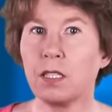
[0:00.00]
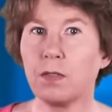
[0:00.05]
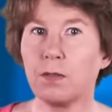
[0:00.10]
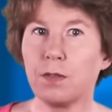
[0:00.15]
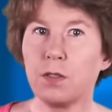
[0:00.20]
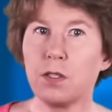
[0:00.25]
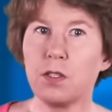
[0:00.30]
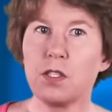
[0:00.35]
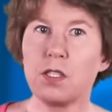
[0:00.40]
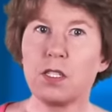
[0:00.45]

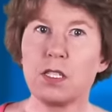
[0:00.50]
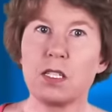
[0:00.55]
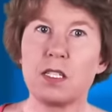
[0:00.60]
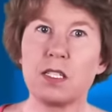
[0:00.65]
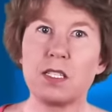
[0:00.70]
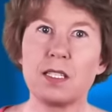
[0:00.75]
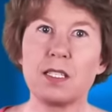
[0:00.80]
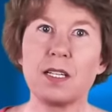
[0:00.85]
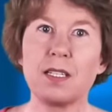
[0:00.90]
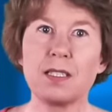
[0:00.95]
fusion in
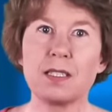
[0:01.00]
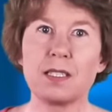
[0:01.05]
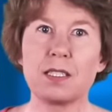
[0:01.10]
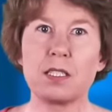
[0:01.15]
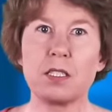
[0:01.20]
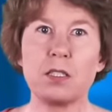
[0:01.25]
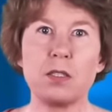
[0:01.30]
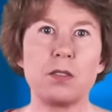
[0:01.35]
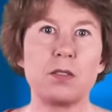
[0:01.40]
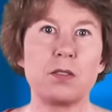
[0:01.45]
stars
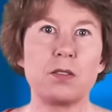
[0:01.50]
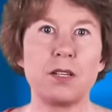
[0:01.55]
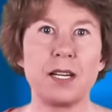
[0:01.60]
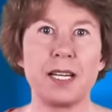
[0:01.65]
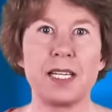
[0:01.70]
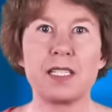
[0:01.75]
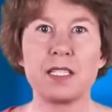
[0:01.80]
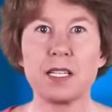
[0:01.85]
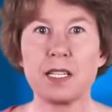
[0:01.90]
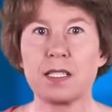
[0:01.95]
to
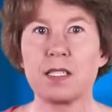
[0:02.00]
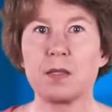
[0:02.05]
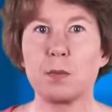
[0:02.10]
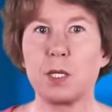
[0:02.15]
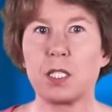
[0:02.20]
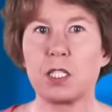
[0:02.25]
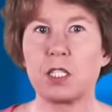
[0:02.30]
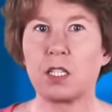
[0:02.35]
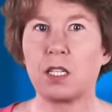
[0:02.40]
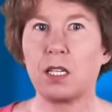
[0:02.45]
create as
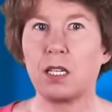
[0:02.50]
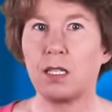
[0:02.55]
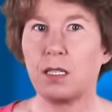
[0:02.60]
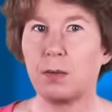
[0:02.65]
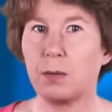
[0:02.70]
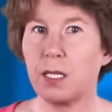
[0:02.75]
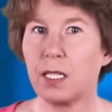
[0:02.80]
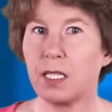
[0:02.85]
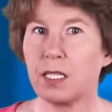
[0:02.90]
much carbon